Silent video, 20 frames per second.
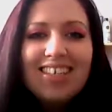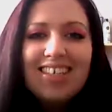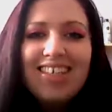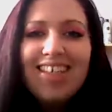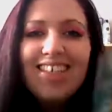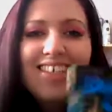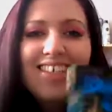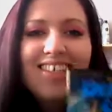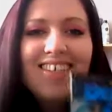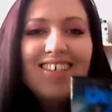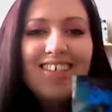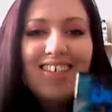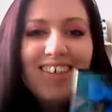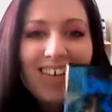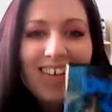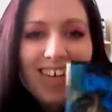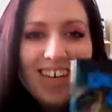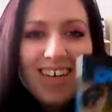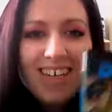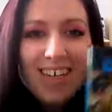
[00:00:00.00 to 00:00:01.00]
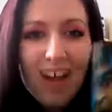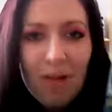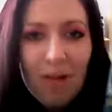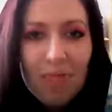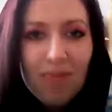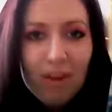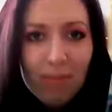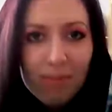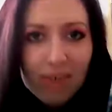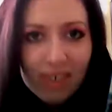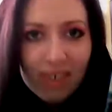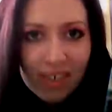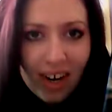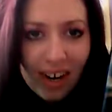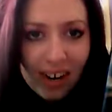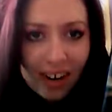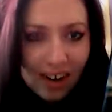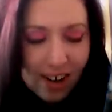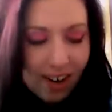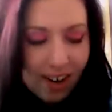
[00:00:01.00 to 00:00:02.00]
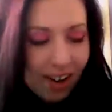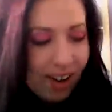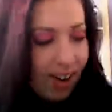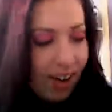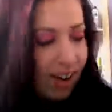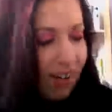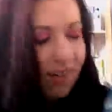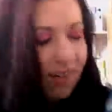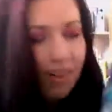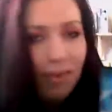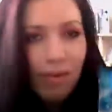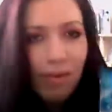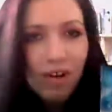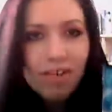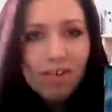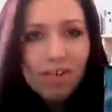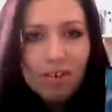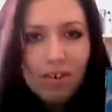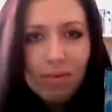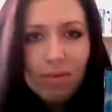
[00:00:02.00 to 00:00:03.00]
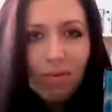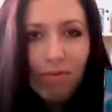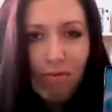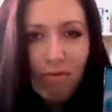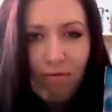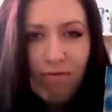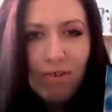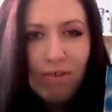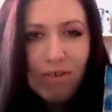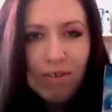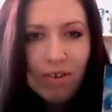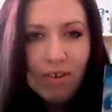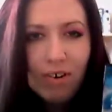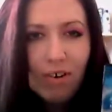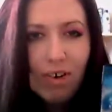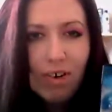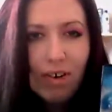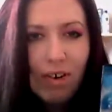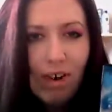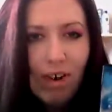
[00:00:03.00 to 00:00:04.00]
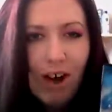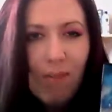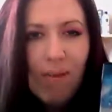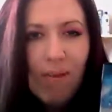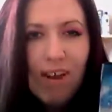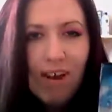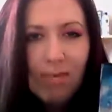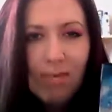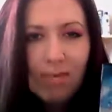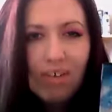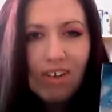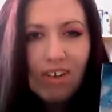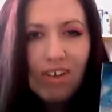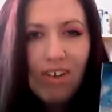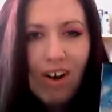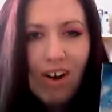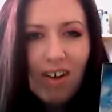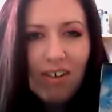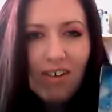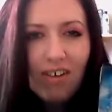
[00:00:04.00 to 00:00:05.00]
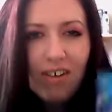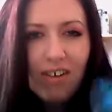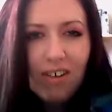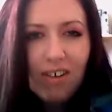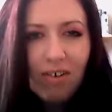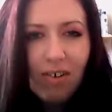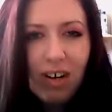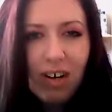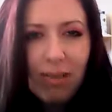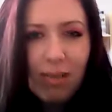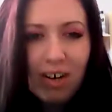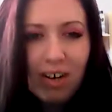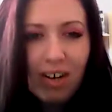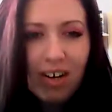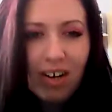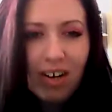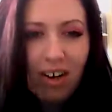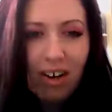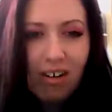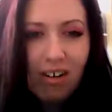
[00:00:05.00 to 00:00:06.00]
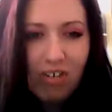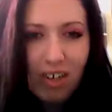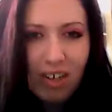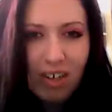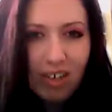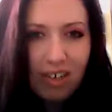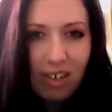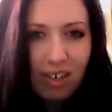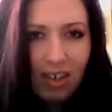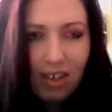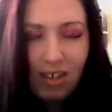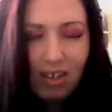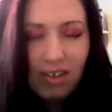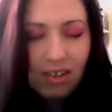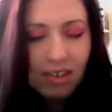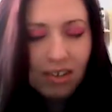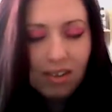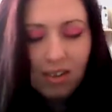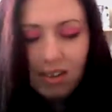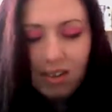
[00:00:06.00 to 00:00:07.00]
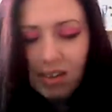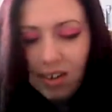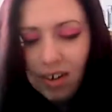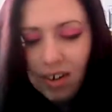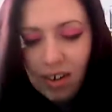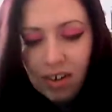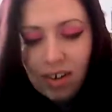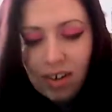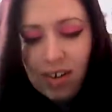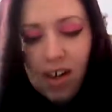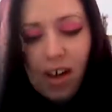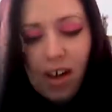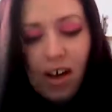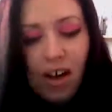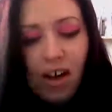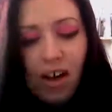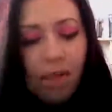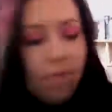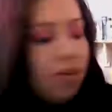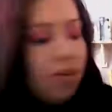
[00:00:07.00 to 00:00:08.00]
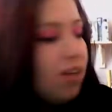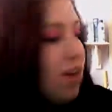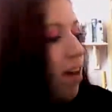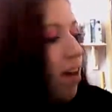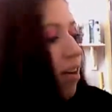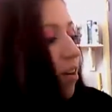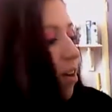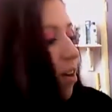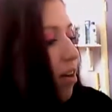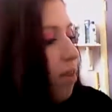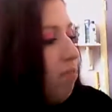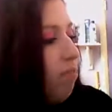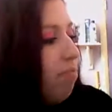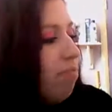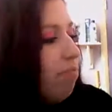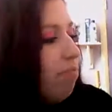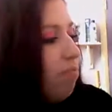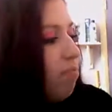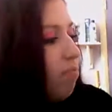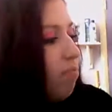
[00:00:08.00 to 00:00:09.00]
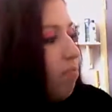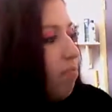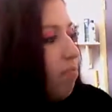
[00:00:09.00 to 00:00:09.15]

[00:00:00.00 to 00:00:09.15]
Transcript: this isn't like his only mistake. He worked on Leprechaun Four. I bet it was the guy that did the great big enlarging set. Oh god, no. But yeah, um,